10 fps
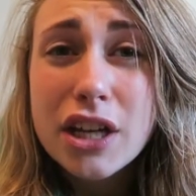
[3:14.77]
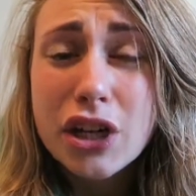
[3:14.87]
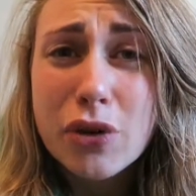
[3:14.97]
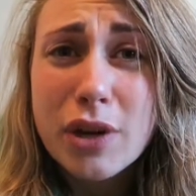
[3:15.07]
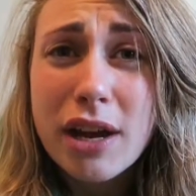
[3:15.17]
You
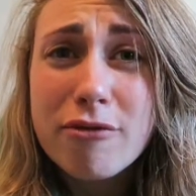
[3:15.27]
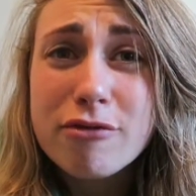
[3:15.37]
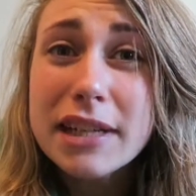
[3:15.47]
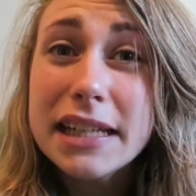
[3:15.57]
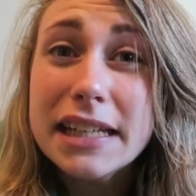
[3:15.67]
don't get
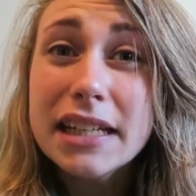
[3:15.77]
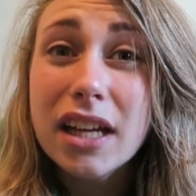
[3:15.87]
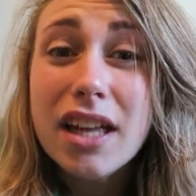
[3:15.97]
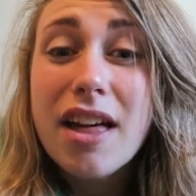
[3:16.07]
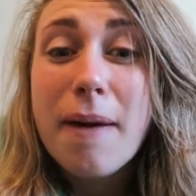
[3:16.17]
really
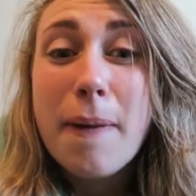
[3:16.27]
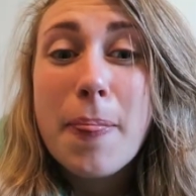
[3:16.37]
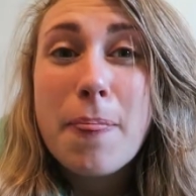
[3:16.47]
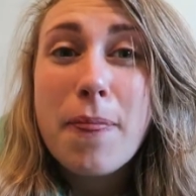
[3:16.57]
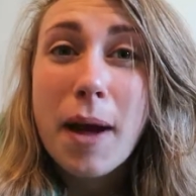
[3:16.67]

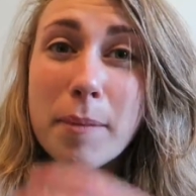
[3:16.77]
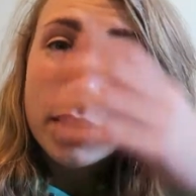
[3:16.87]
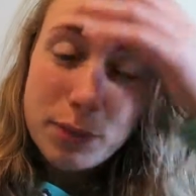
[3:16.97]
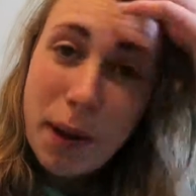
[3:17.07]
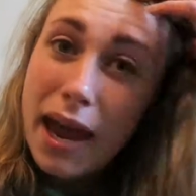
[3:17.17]
that
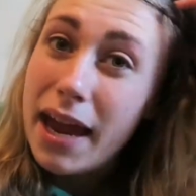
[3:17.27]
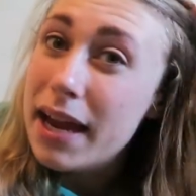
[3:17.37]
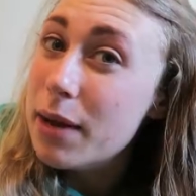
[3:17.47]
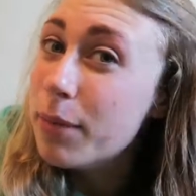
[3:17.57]
much pay,